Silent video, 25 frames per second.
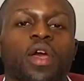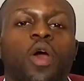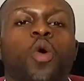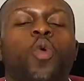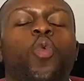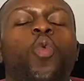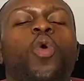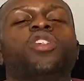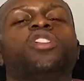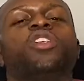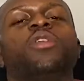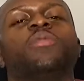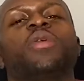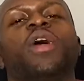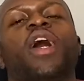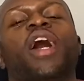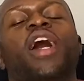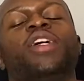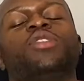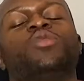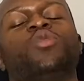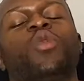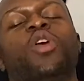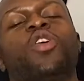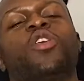What's up
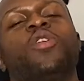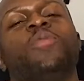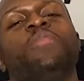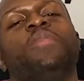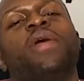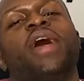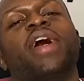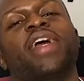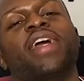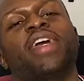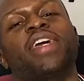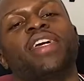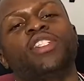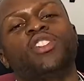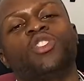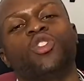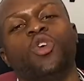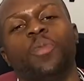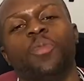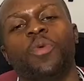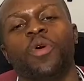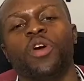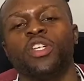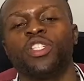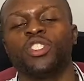guys, welcome back. It's your
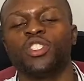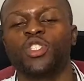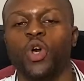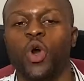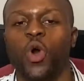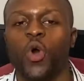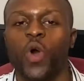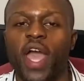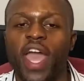boy Sol,